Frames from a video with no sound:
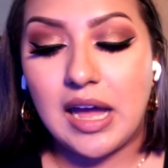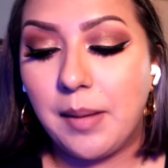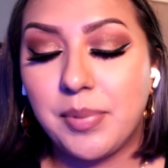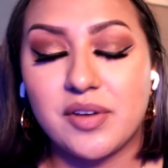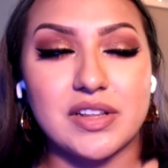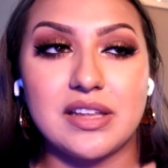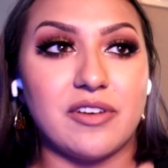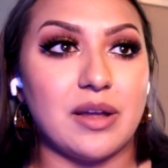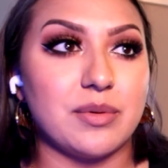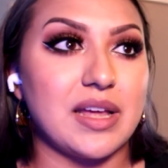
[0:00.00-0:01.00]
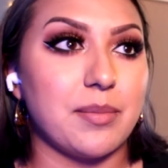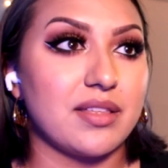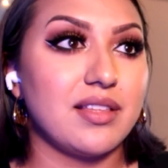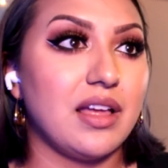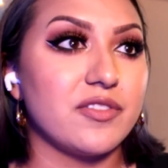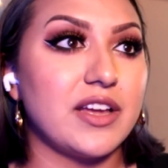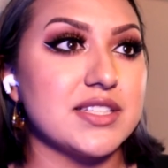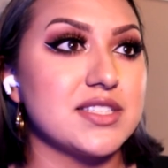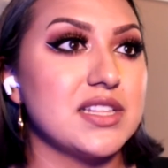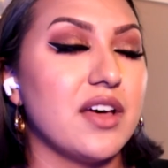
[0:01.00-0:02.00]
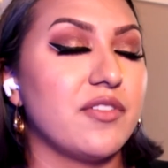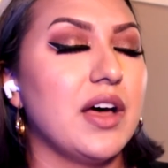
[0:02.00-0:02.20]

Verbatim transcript: I'm perfectly fine with that myself and stuff.